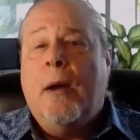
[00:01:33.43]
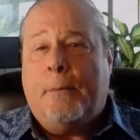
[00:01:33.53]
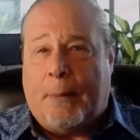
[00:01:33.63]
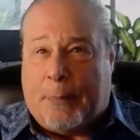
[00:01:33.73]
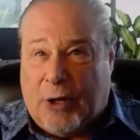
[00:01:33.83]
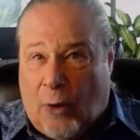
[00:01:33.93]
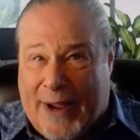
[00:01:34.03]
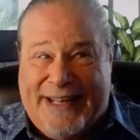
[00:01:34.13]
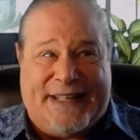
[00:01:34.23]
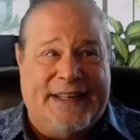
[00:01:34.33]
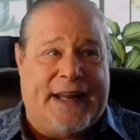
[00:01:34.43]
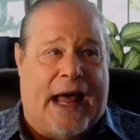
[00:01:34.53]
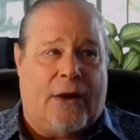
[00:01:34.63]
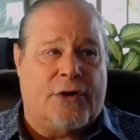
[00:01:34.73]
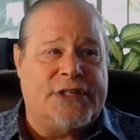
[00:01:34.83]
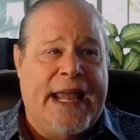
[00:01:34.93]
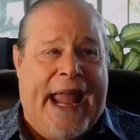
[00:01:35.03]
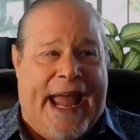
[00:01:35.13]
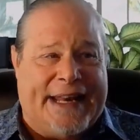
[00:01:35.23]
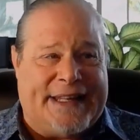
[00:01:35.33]
but below $18
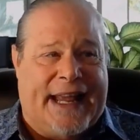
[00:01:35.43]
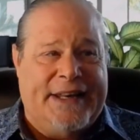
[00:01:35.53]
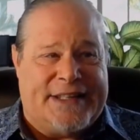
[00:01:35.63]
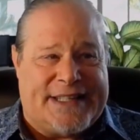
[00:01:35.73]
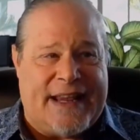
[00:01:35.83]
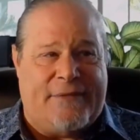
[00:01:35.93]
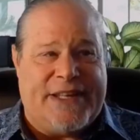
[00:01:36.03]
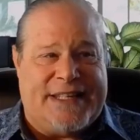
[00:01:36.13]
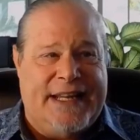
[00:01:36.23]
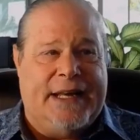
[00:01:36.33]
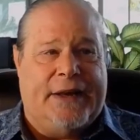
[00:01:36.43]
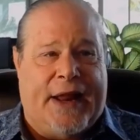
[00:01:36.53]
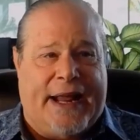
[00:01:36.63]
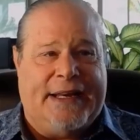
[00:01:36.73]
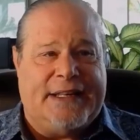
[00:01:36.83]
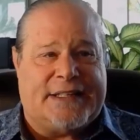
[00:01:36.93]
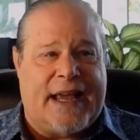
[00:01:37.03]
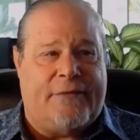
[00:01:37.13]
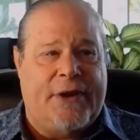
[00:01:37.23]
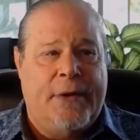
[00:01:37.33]
at
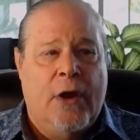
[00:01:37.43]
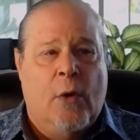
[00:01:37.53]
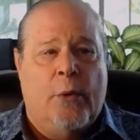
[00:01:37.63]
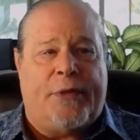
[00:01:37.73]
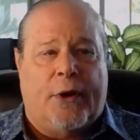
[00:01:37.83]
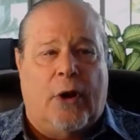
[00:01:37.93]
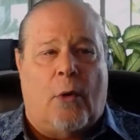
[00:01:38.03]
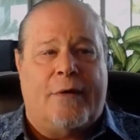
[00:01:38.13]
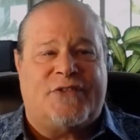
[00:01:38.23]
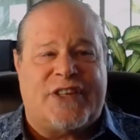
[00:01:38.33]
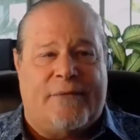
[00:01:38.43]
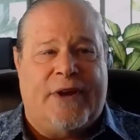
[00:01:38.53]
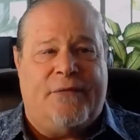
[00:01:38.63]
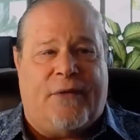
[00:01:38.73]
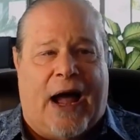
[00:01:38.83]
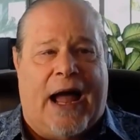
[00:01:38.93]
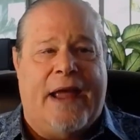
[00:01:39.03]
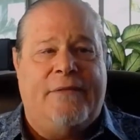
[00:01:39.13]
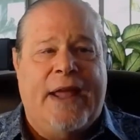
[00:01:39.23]
$17.97 with a low of 75